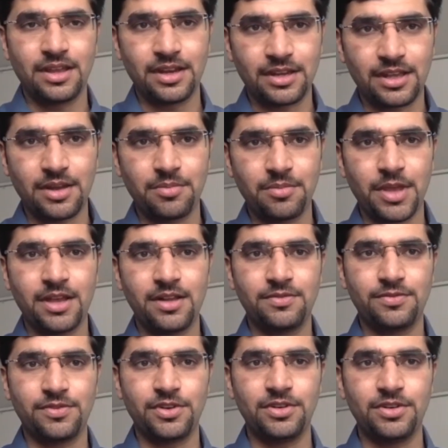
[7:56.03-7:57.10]
can be
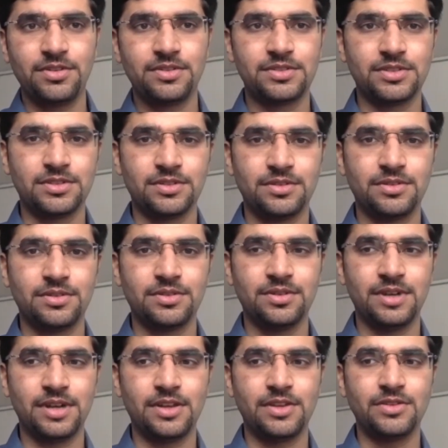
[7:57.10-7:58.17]
helpful to
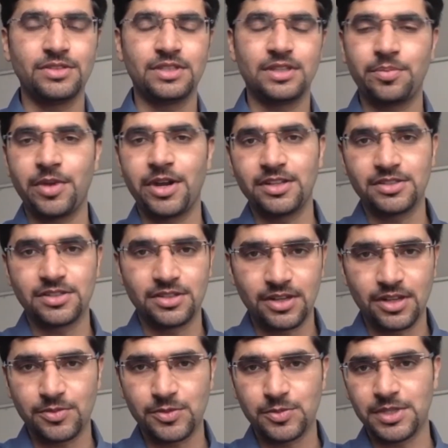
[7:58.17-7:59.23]
reduce the dependence on
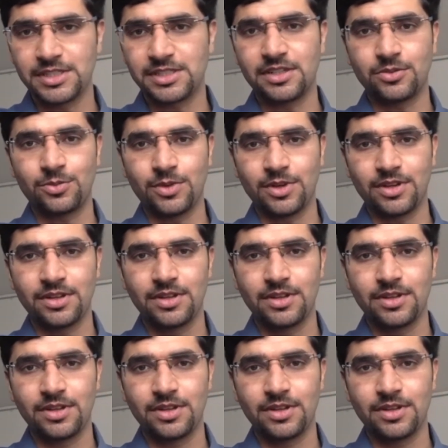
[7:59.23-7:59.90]
deep space network,